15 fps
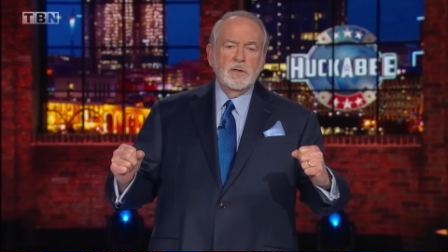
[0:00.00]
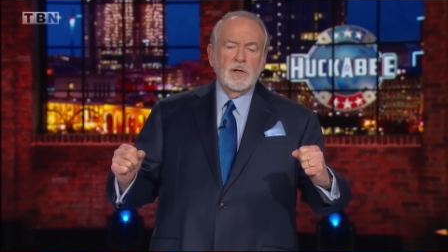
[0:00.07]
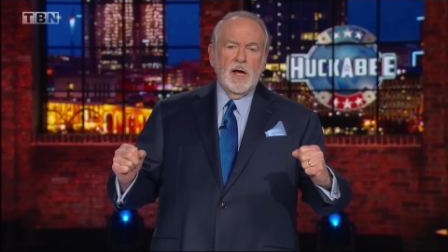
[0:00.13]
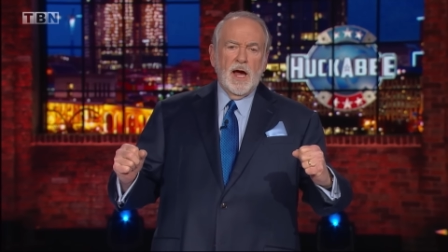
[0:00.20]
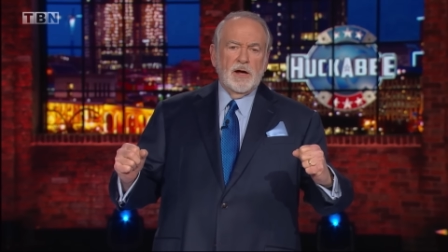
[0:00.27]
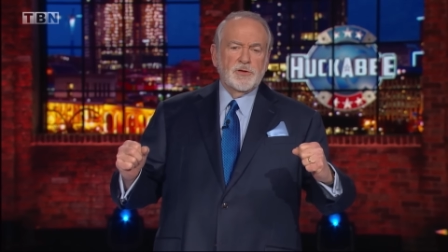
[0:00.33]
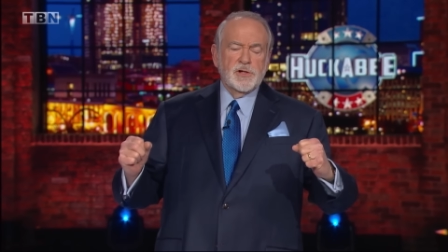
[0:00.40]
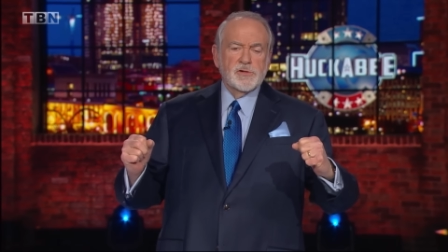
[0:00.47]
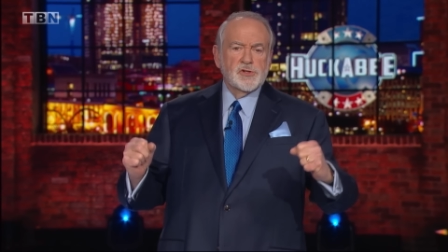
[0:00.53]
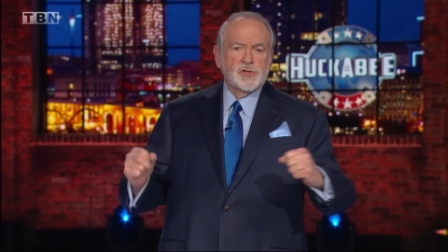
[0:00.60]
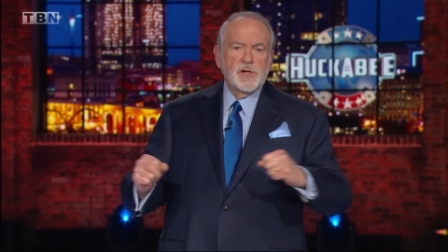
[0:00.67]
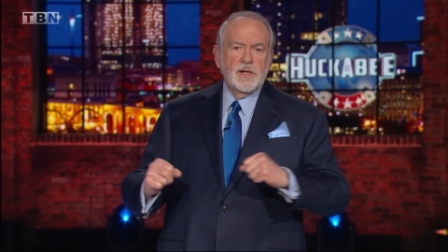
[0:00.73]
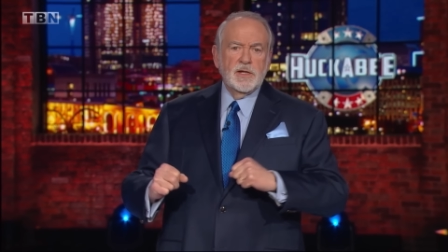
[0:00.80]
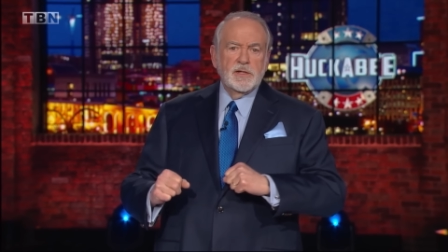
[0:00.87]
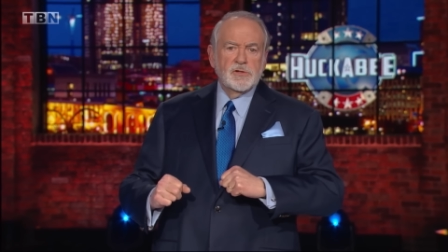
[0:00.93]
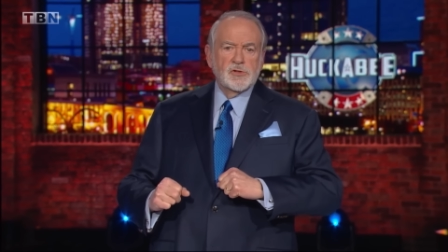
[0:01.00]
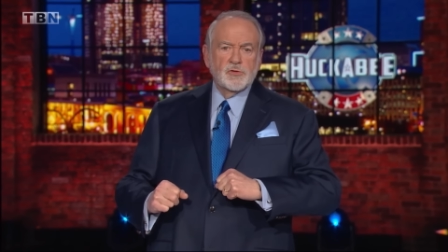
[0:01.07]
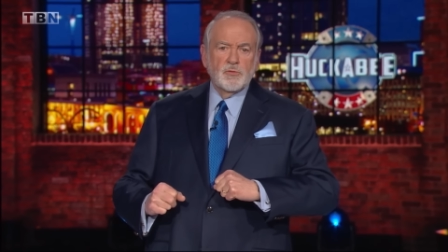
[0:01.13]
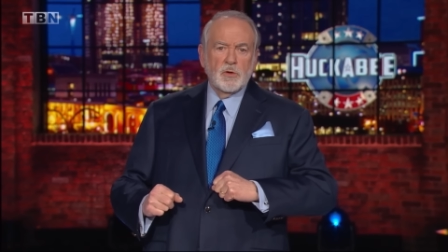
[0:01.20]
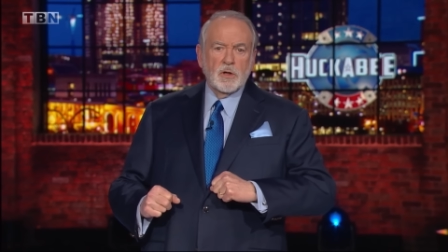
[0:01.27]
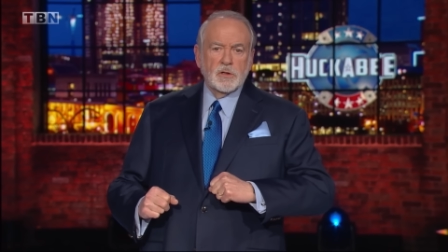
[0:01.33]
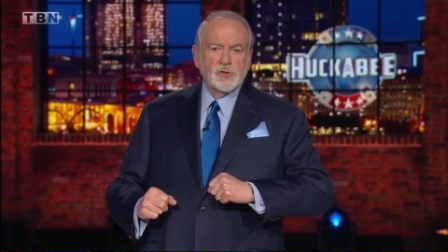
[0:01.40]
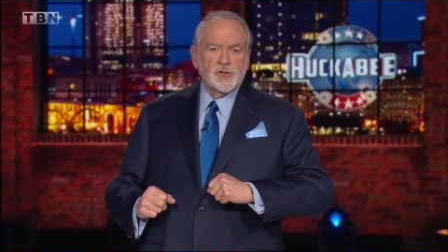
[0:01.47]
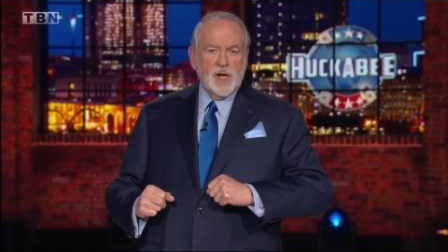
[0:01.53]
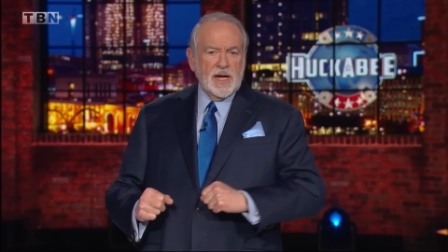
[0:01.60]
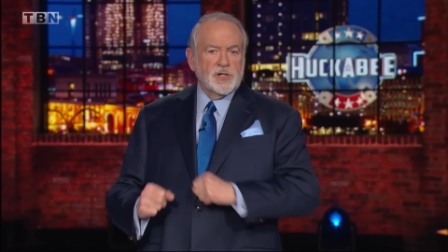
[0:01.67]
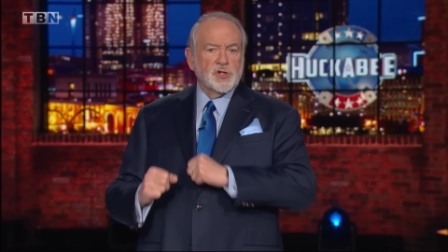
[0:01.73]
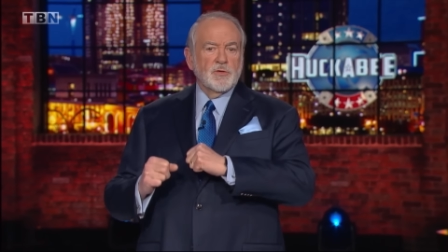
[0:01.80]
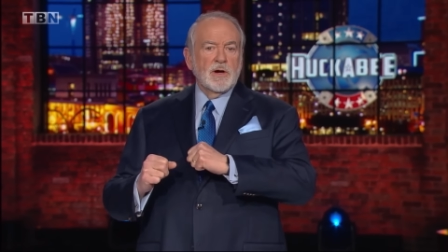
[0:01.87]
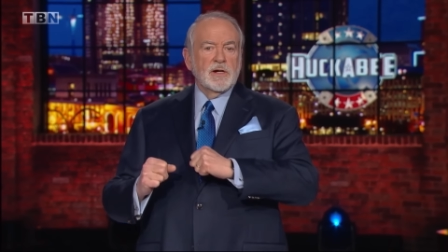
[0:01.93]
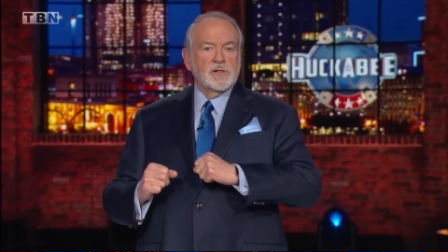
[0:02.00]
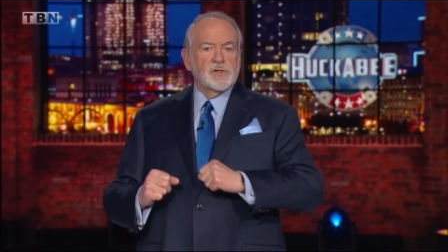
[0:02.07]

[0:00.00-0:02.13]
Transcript: how their cities were sanctuary